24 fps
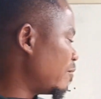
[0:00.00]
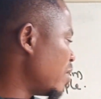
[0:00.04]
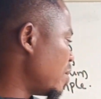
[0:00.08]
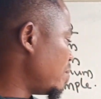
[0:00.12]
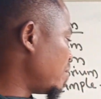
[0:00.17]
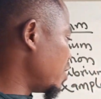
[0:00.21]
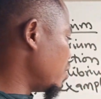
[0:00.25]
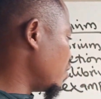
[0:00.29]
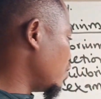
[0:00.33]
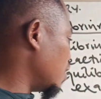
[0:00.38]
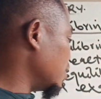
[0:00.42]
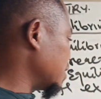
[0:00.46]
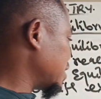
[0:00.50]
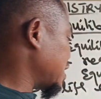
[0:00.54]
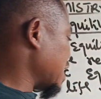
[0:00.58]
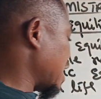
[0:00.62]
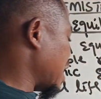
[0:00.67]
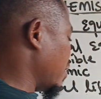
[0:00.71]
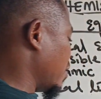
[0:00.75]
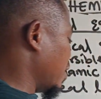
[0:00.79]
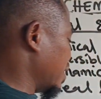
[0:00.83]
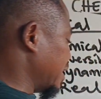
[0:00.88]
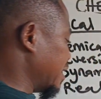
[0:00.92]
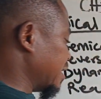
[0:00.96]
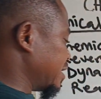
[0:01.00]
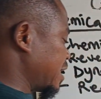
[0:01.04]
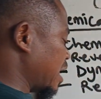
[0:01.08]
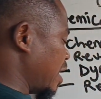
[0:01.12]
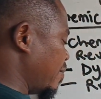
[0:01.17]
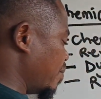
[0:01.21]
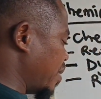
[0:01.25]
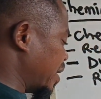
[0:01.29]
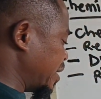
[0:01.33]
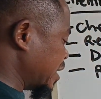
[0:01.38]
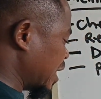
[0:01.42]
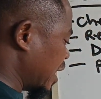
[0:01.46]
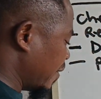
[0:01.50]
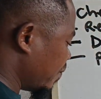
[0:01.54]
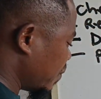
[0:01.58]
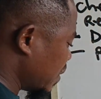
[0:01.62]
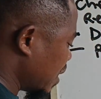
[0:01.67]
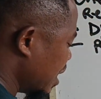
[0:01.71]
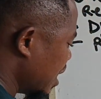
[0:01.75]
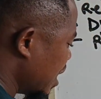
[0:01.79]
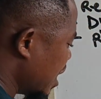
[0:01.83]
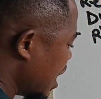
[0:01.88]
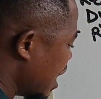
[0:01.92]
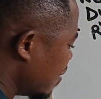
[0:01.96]
Maybe you want to understand better.
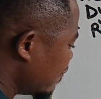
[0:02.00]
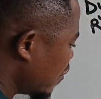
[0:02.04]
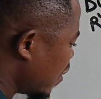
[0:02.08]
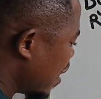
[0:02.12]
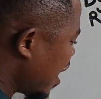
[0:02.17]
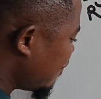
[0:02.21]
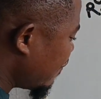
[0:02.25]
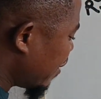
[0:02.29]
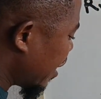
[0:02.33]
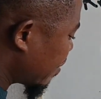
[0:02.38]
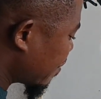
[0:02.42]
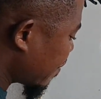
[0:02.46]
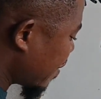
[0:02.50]
If we have a